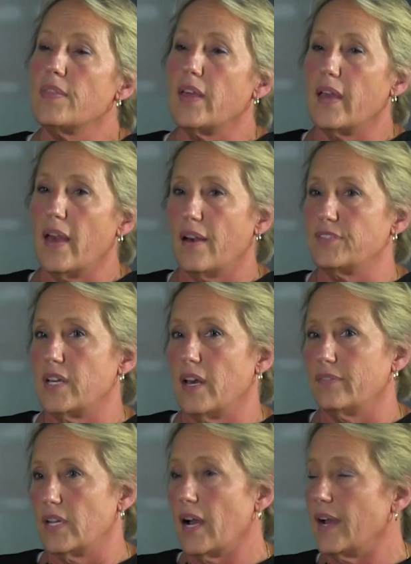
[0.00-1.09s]
they have to
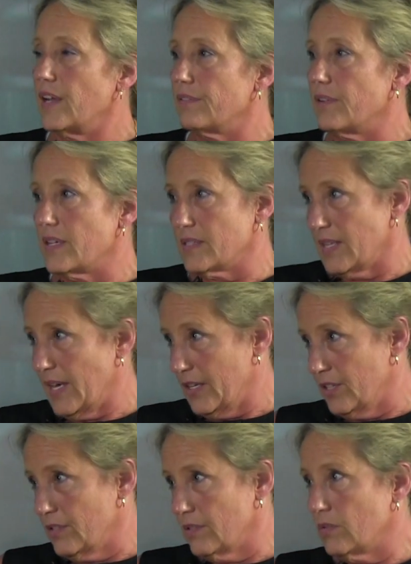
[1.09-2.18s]
have an IRS
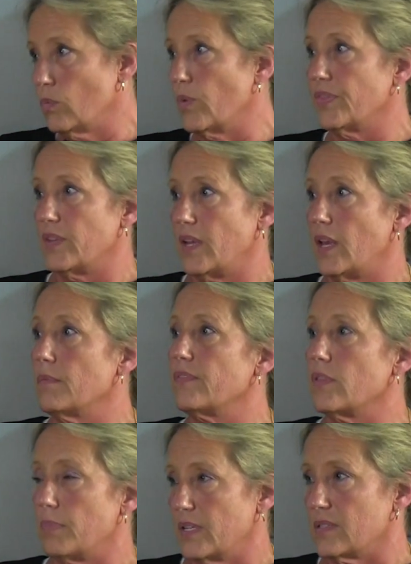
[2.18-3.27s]
letter with the name
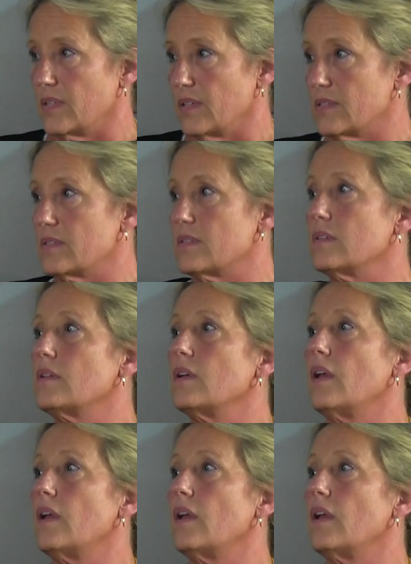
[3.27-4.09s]
of the business